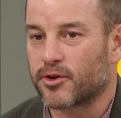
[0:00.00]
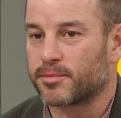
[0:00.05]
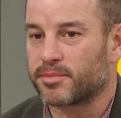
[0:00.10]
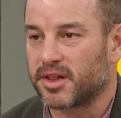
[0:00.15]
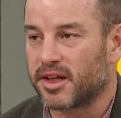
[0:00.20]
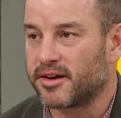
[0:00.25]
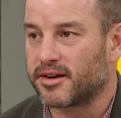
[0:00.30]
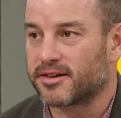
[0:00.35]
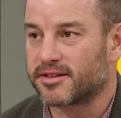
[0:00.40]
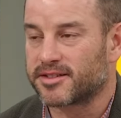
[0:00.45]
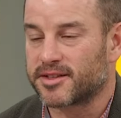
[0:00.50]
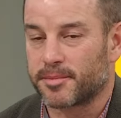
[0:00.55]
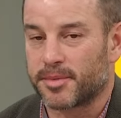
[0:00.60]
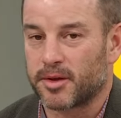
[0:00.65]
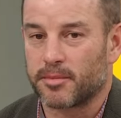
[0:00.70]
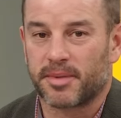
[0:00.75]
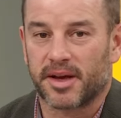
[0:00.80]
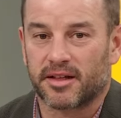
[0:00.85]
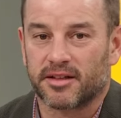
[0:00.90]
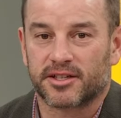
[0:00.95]
players the
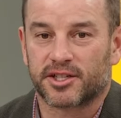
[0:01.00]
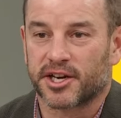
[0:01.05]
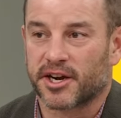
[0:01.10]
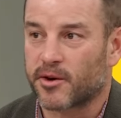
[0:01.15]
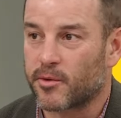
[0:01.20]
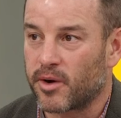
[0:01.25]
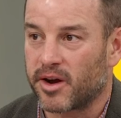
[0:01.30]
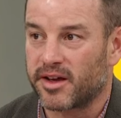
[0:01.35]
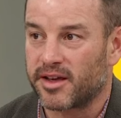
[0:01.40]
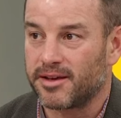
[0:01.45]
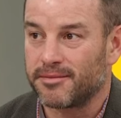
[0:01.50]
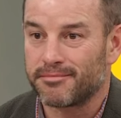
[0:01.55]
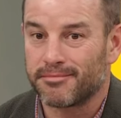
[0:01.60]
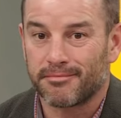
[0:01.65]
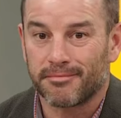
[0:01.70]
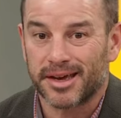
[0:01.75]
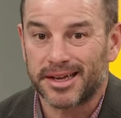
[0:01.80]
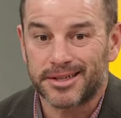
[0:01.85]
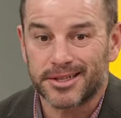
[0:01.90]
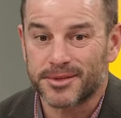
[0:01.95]
Bill Belichick way
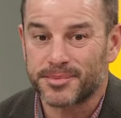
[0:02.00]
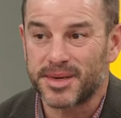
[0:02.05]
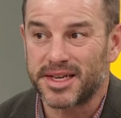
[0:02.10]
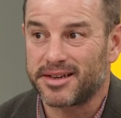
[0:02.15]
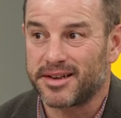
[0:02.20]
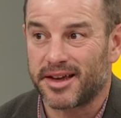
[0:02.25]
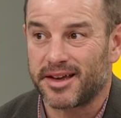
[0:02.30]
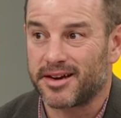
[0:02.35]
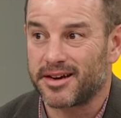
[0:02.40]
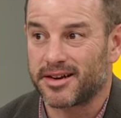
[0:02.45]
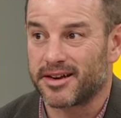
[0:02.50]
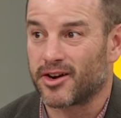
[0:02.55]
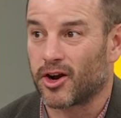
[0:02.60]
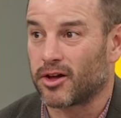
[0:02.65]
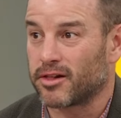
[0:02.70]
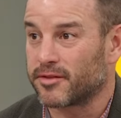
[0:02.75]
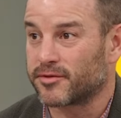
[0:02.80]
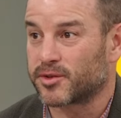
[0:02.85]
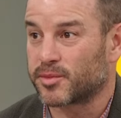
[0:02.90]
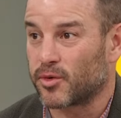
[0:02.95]
might just be dated in
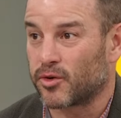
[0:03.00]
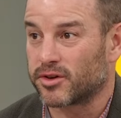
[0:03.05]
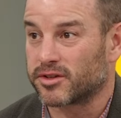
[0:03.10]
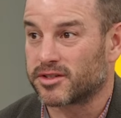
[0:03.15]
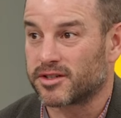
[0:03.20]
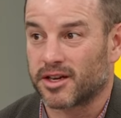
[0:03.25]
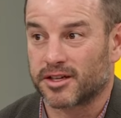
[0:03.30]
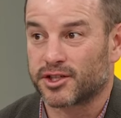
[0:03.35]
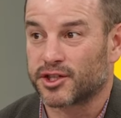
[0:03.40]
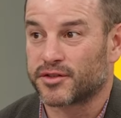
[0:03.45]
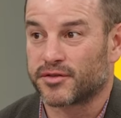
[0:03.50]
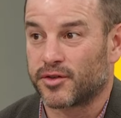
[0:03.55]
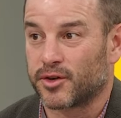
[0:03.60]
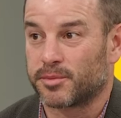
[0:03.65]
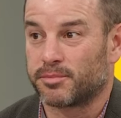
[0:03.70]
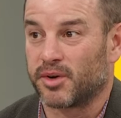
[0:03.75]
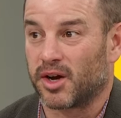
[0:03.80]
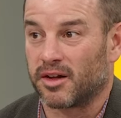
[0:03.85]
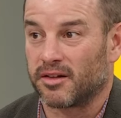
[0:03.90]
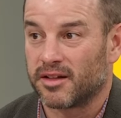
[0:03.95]
all of sports, not yep. just
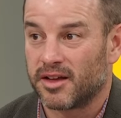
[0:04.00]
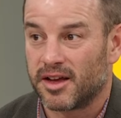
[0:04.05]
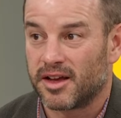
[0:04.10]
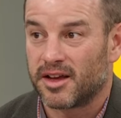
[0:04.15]
football.